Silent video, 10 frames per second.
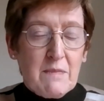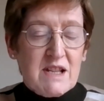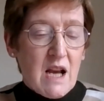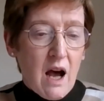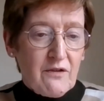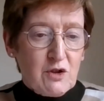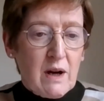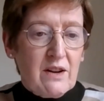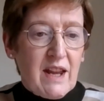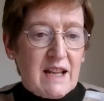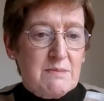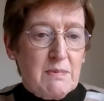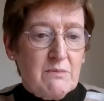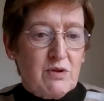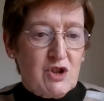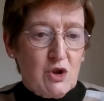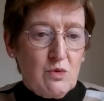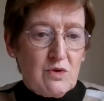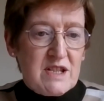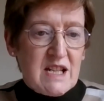software that's been
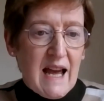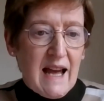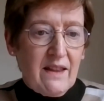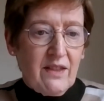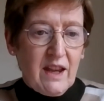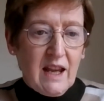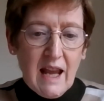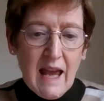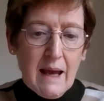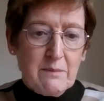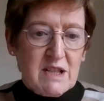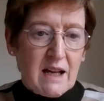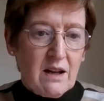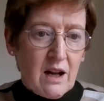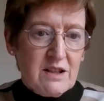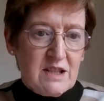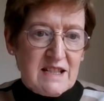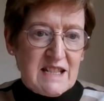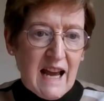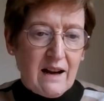produced and the technology
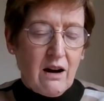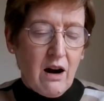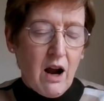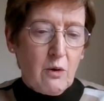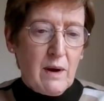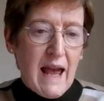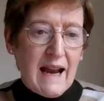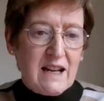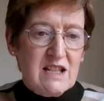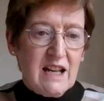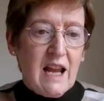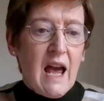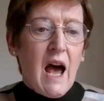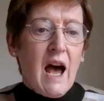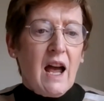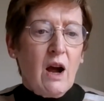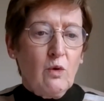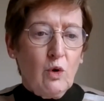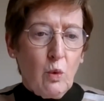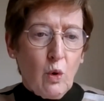stack? Or are we actually
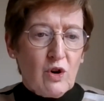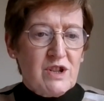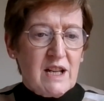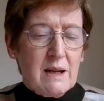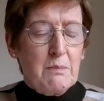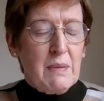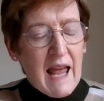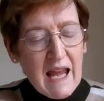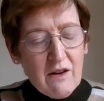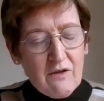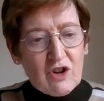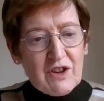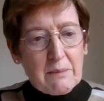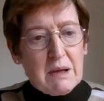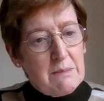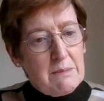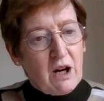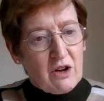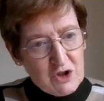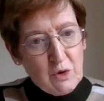rewarding behavior that
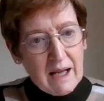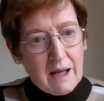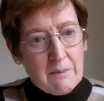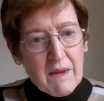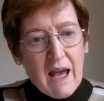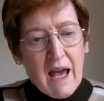people are doing?